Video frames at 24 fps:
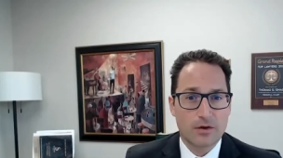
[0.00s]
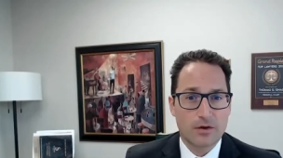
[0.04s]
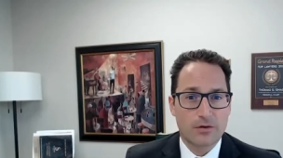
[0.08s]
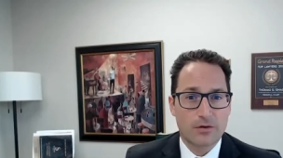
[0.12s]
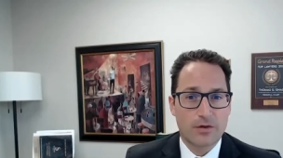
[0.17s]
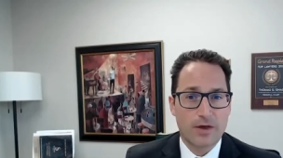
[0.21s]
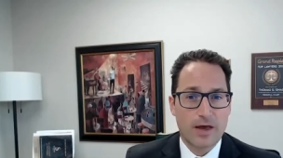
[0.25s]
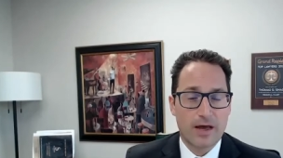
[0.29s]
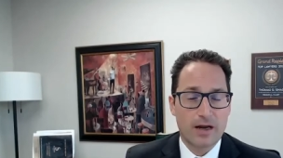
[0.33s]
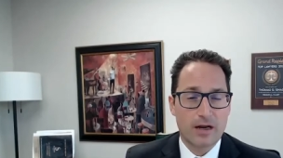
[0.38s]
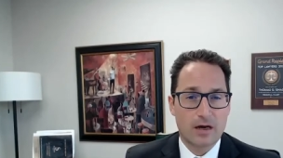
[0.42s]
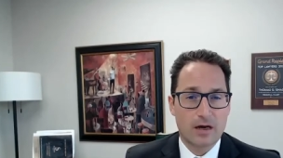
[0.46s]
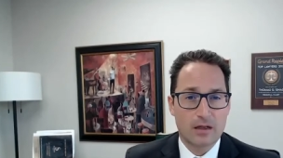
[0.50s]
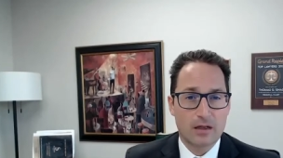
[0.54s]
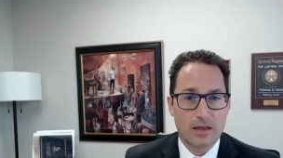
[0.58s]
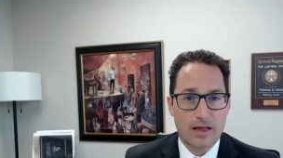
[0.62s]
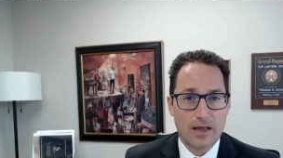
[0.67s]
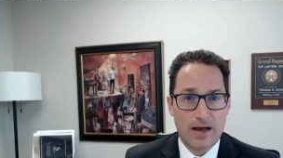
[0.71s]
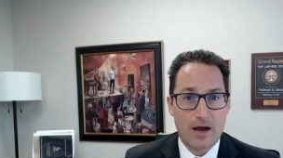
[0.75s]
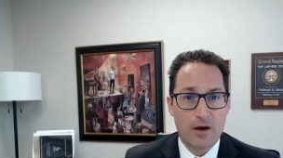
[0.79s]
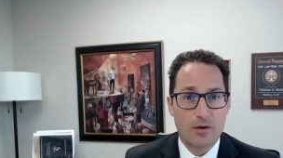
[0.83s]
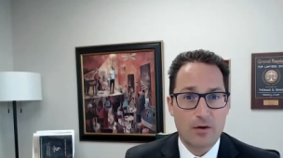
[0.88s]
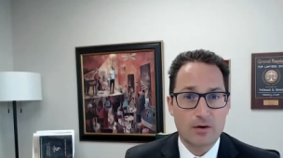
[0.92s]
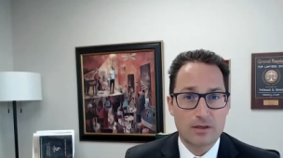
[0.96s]
that
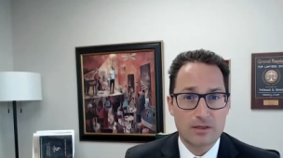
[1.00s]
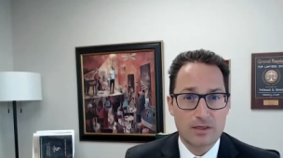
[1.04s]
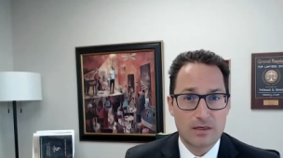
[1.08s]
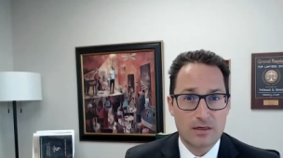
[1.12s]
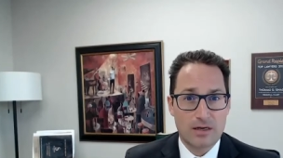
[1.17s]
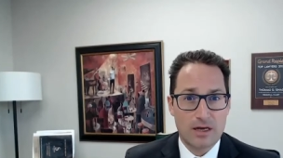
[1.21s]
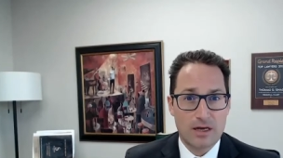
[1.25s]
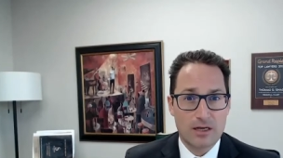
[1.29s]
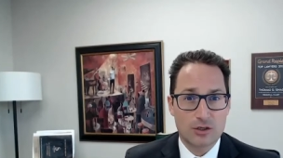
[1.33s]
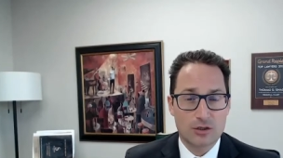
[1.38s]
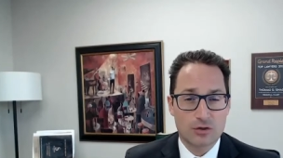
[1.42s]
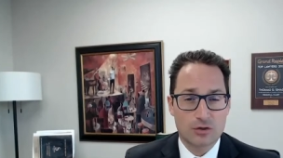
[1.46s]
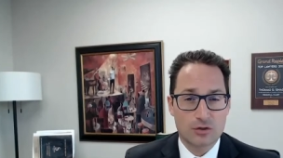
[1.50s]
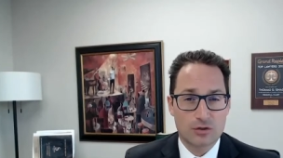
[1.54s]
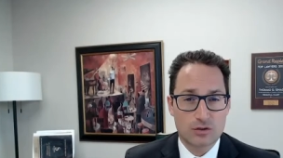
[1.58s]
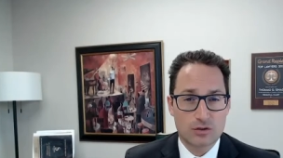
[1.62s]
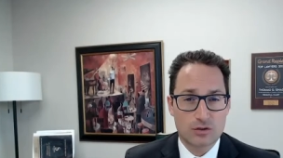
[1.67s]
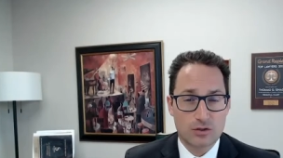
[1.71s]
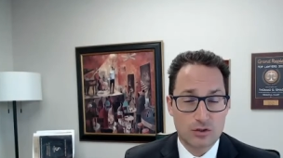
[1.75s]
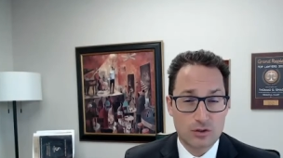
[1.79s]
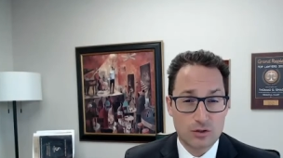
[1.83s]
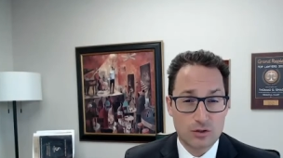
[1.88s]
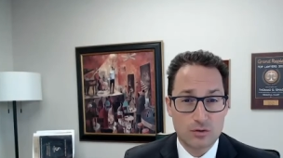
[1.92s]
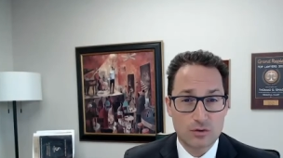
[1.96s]
allowed teenagers
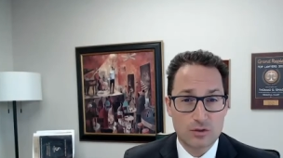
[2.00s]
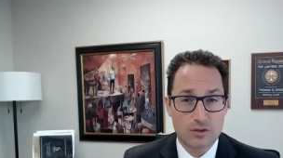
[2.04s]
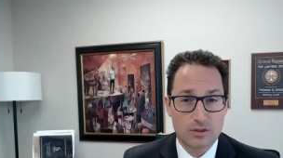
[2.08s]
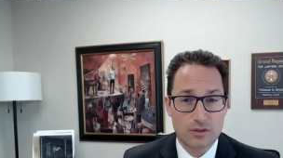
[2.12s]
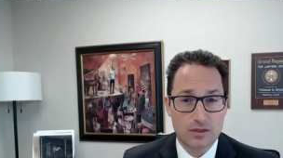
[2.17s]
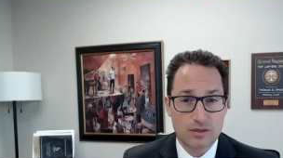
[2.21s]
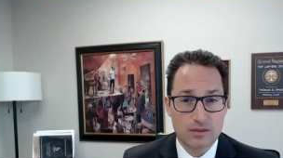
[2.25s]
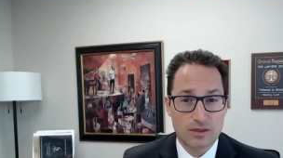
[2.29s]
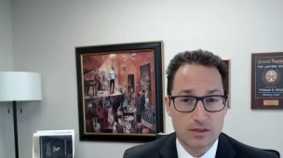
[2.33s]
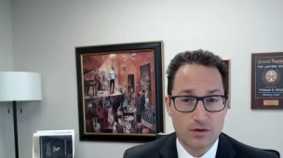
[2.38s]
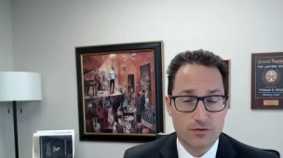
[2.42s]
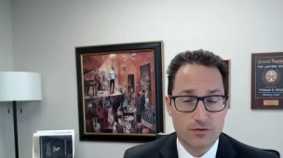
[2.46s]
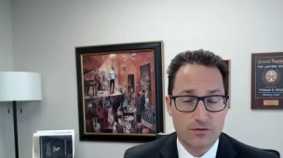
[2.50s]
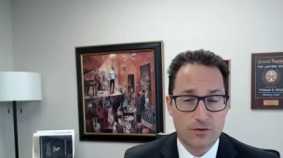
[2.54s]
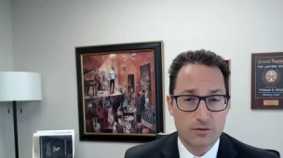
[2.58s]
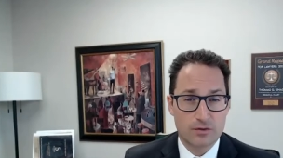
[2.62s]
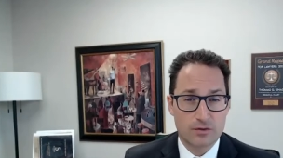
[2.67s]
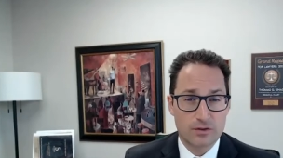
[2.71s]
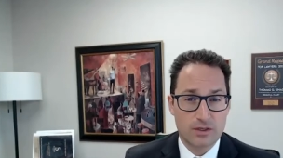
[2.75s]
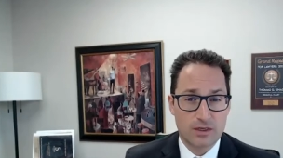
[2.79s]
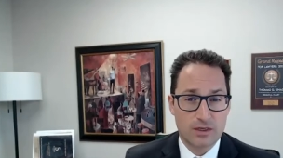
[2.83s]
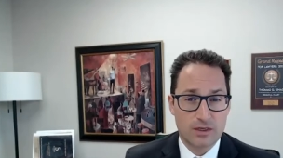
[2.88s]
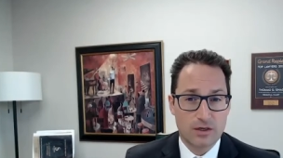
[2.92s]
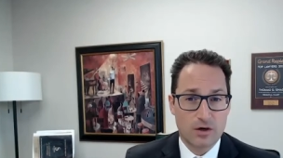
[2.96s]
to use cell
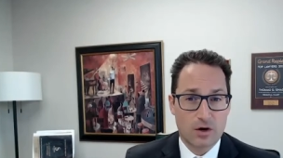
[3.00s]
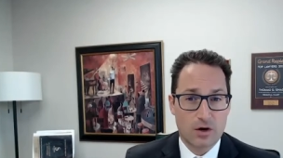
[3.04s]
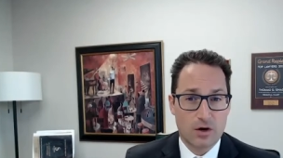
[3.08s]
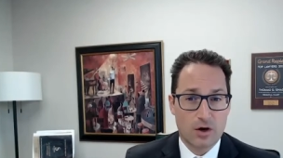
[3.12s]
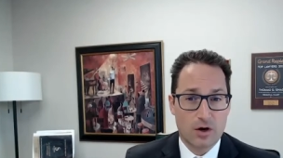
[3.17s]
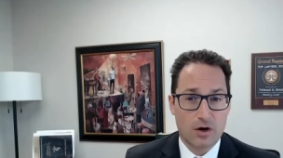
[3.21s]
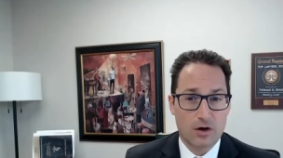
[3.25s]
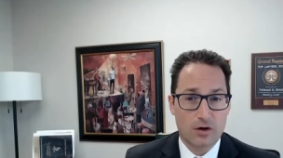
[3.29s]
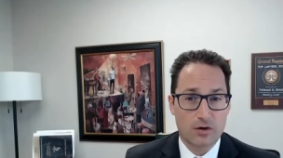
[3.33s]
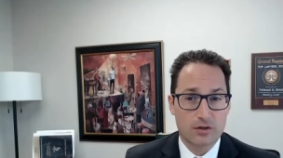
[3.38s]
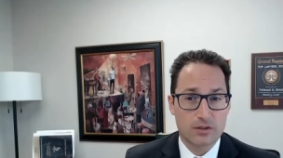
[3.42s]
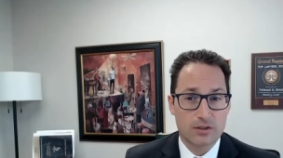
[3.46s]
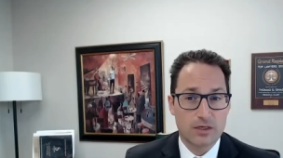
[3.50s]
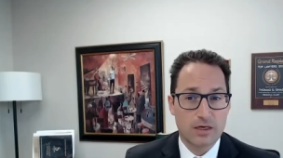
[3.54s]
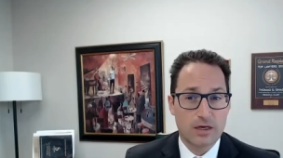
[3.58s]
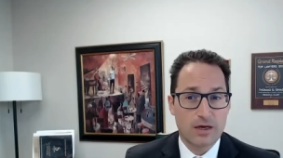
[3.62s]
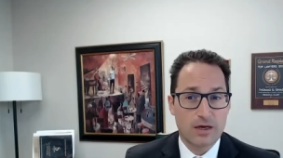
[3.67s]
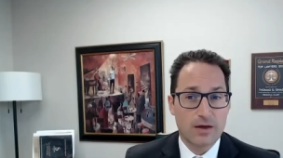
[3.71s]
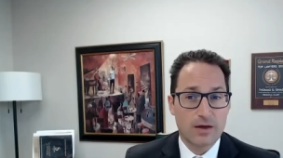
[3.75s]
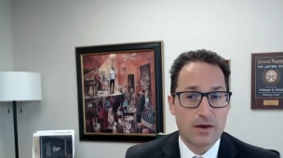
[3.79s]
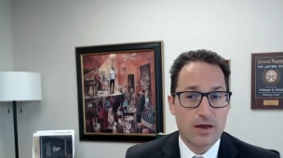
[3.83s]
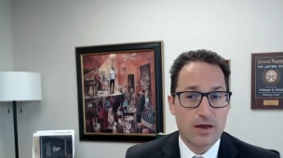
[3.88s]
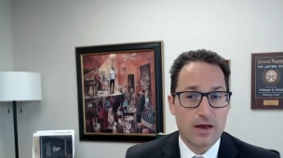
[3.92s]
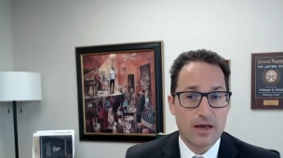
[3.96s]
phones in cars
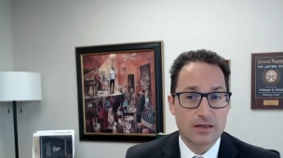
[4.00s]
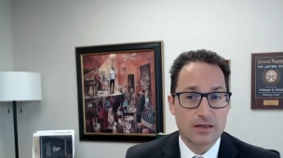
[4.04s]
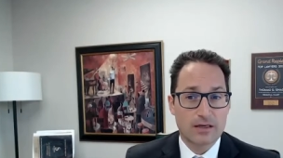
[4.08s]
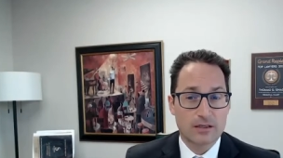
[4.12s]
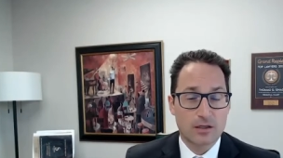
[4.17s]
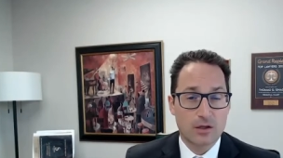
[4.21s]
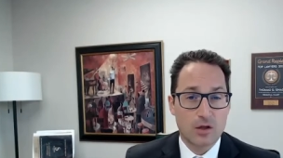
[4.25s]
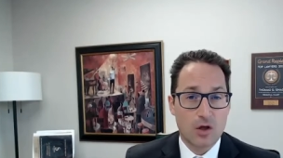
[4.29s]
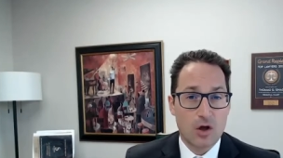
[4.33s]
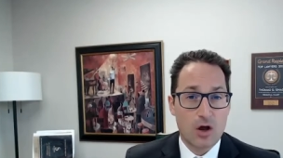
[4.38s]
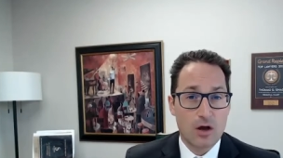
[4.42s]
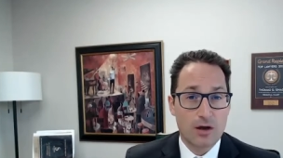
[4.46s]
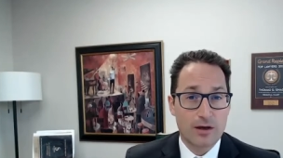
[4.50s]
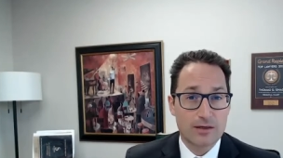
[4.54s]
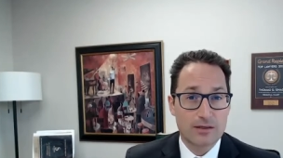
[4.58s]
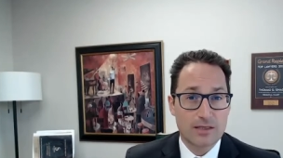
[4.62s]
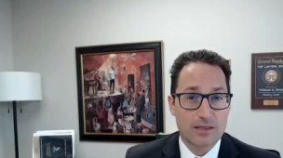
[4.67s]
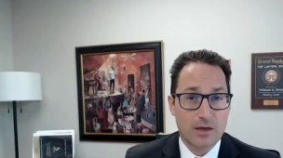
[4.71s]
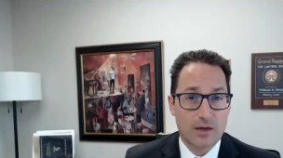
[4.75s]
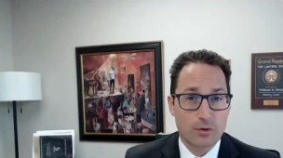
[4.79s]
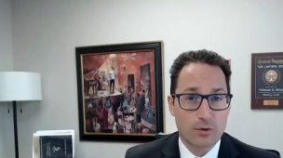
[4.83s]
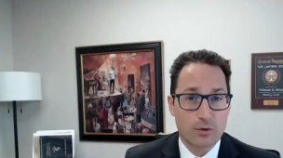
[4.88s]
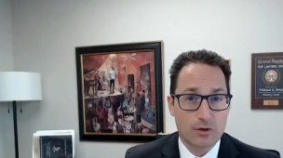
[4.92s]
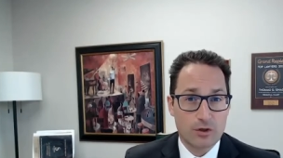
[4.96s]
as long as they
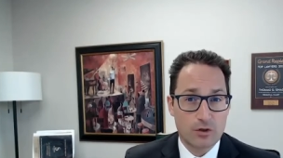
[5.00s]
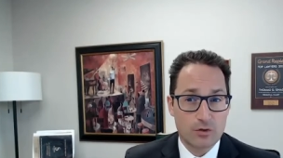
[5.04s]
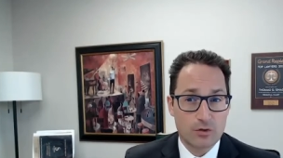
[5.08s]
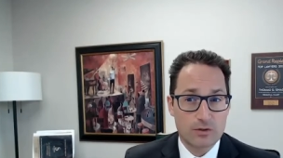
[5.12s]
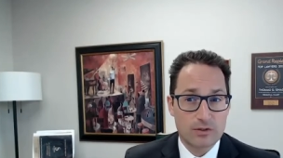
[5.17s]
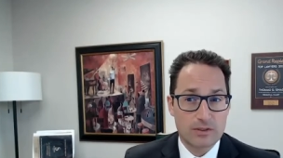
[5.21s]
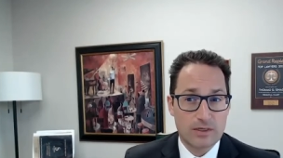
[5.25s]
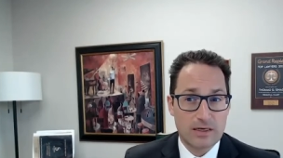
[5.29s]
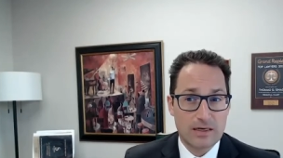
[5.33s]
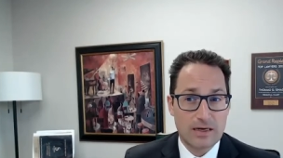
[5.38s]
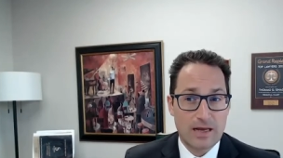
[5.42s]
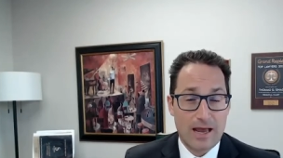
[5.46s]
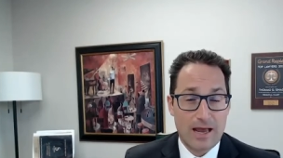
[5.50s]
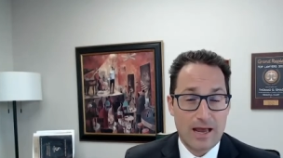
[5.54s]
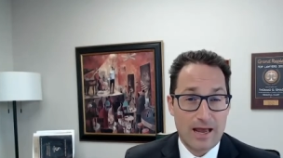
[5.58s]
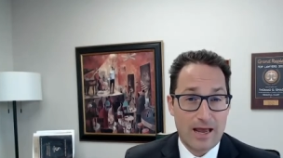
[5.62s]
were using